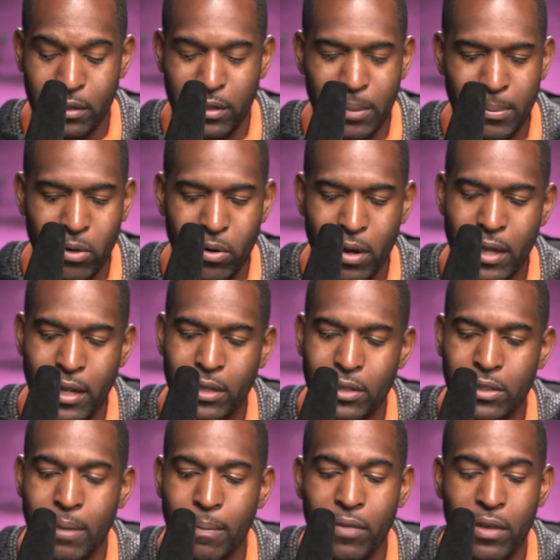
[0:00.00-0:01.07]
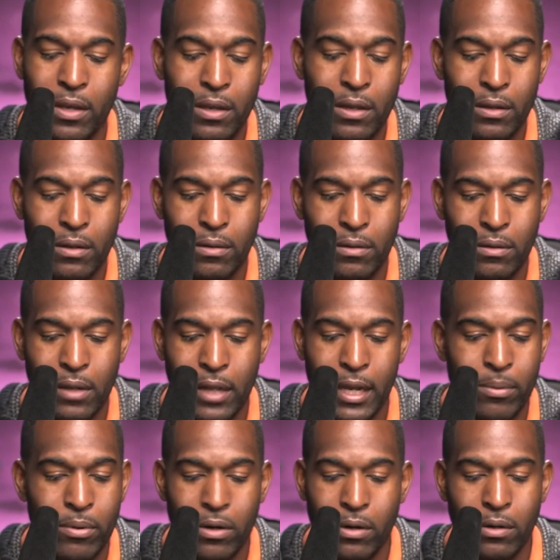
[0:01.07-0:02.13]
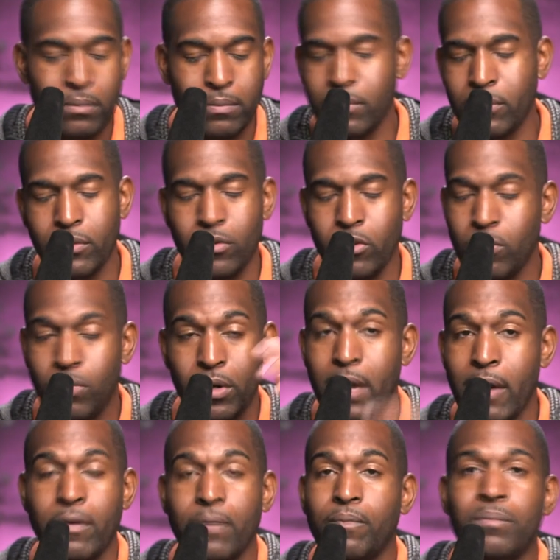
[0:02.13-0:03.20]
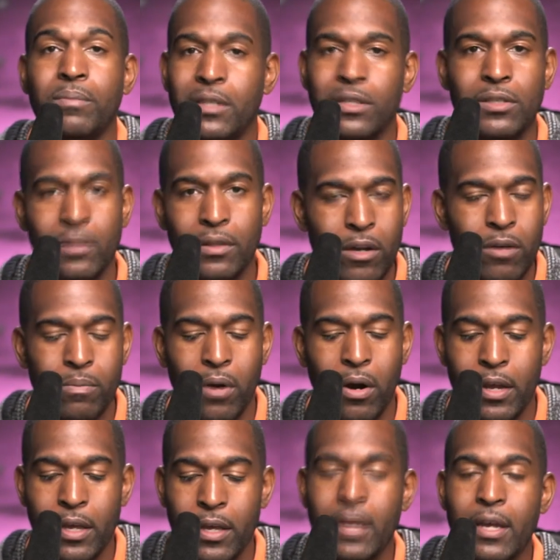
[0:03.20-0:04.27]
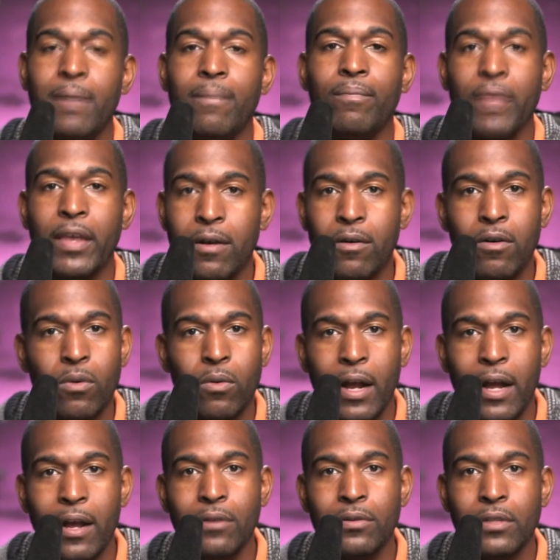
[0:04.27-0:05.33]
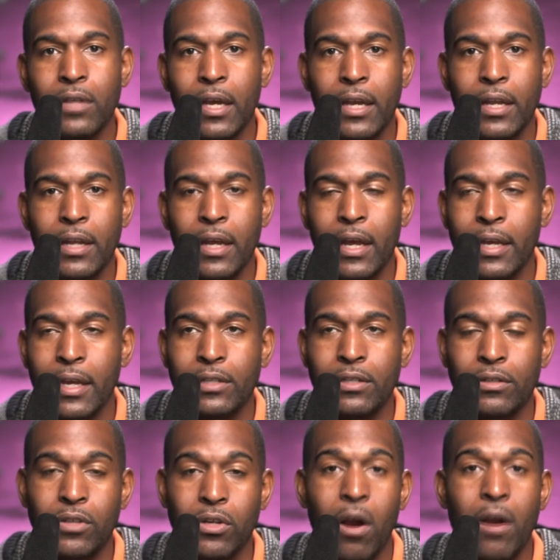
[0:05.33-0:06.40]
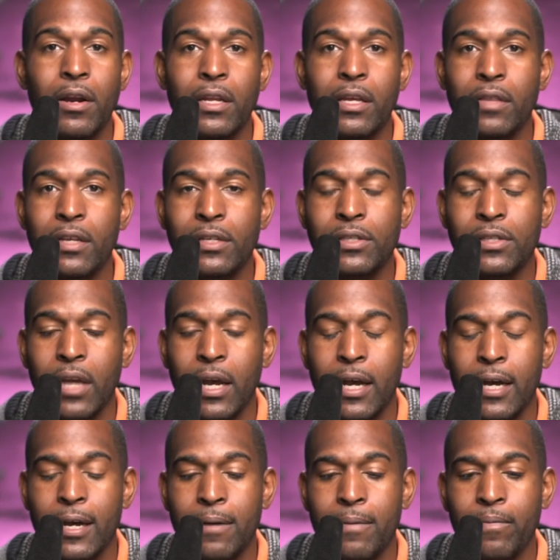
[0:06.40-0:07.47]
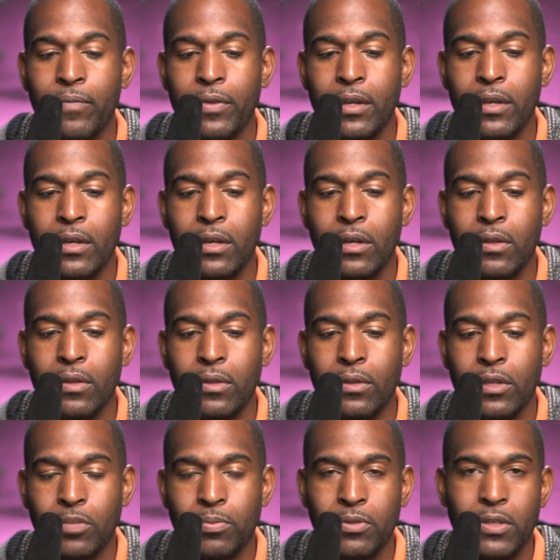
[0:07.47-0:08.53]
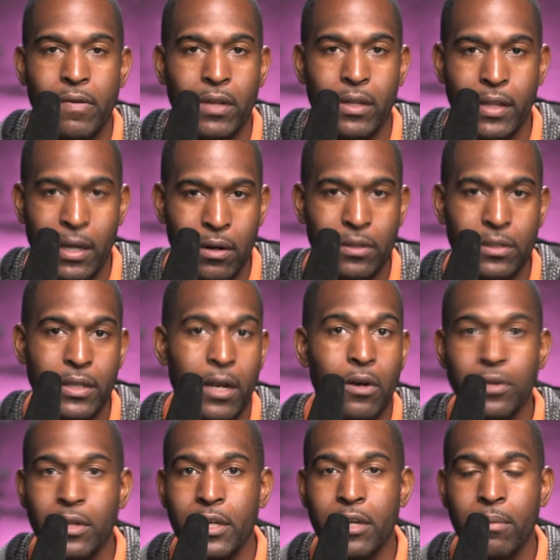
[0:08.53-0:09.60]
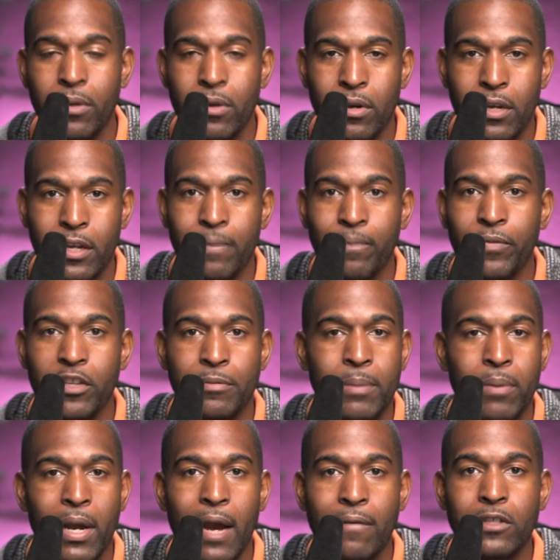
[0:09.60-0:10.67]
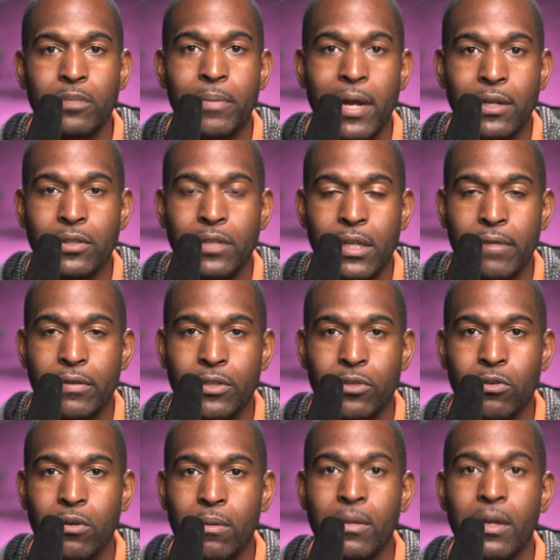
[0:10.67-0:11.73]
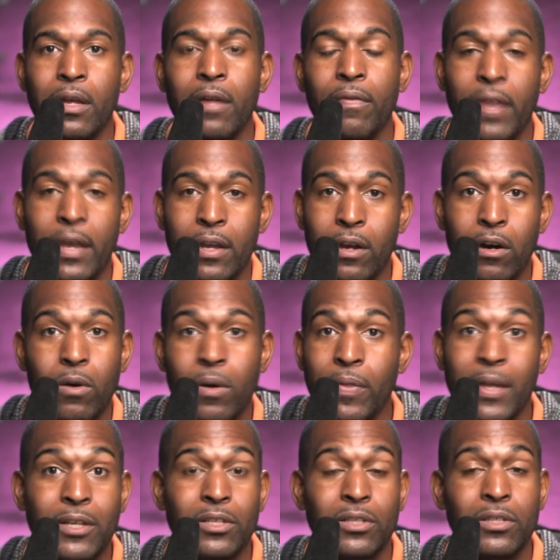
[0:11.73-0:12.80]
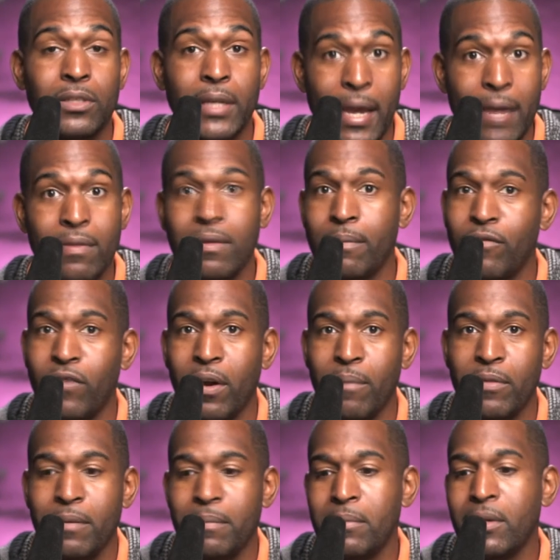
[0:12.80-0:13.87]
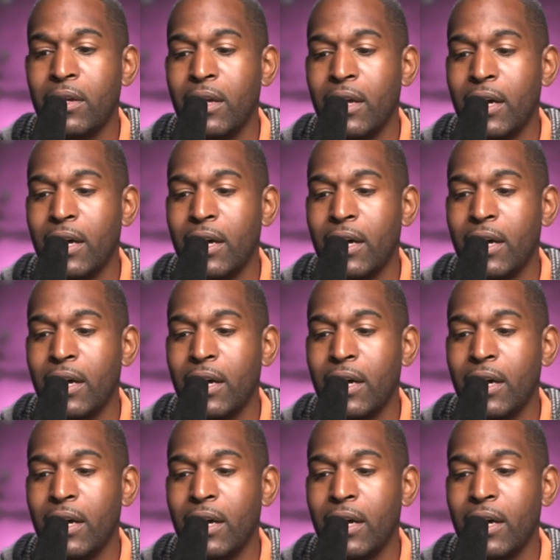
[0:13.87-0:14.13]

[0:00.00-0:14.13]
Democratic something, labor group, whatever. But this is a third party. They go around and I guess they're targeting this. This specifically, they go to this elderly community. These people have these ballots delivered to them. They go and they just take them from them.